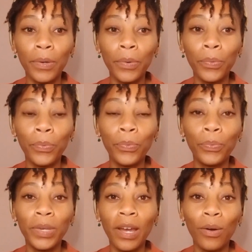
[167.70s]

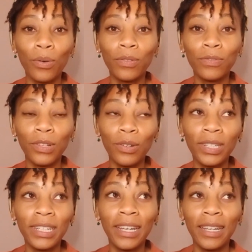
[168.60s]
we are all
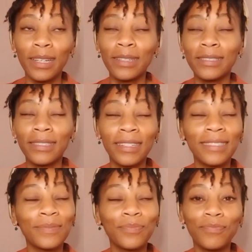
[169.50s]
flawed, and
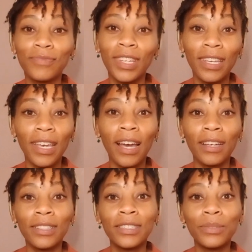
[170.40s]

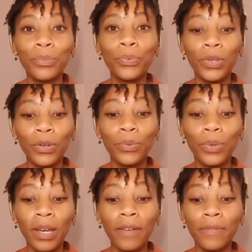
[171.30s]

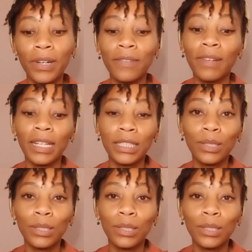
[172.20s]
we have red flags.